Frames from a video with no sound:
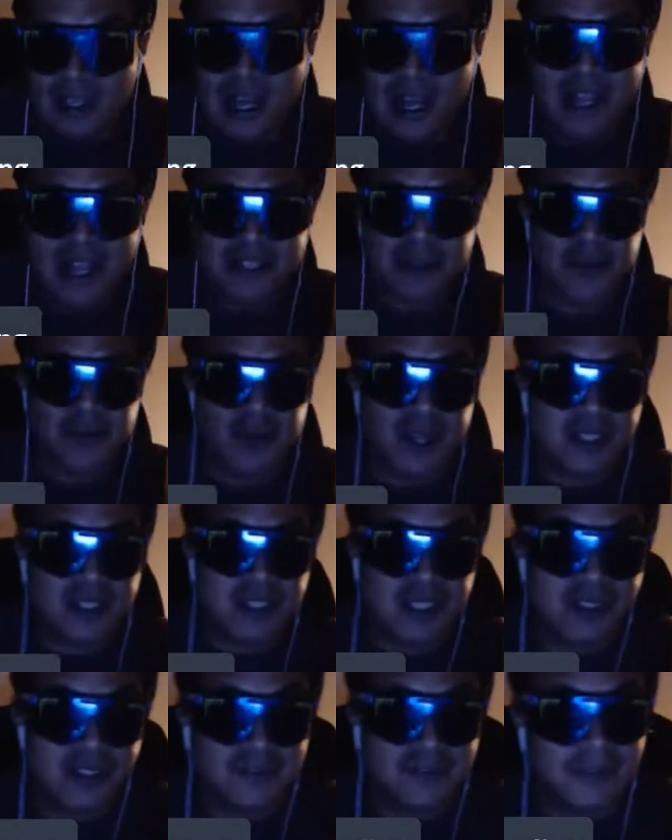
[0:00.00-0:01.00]
As a
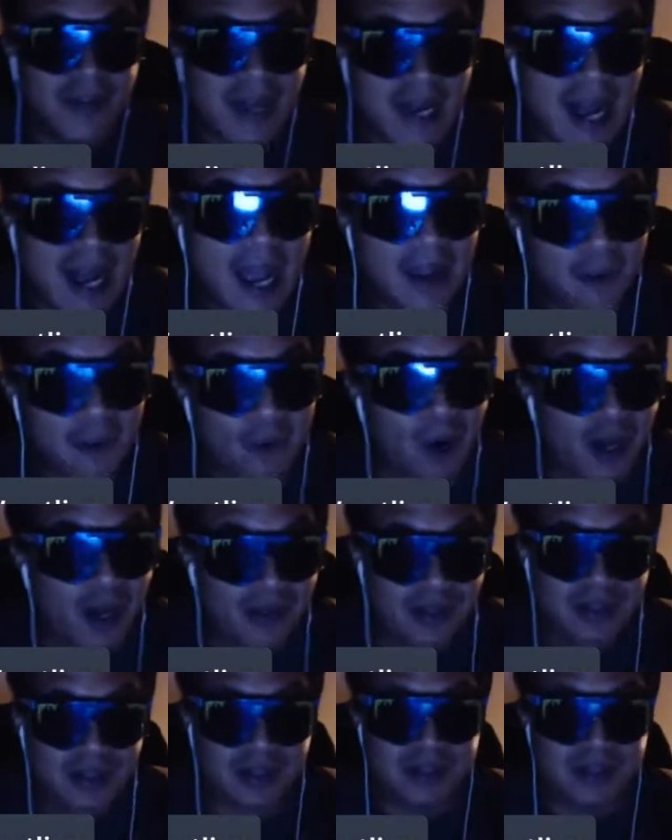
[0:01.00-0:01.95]
wrestling fan, I want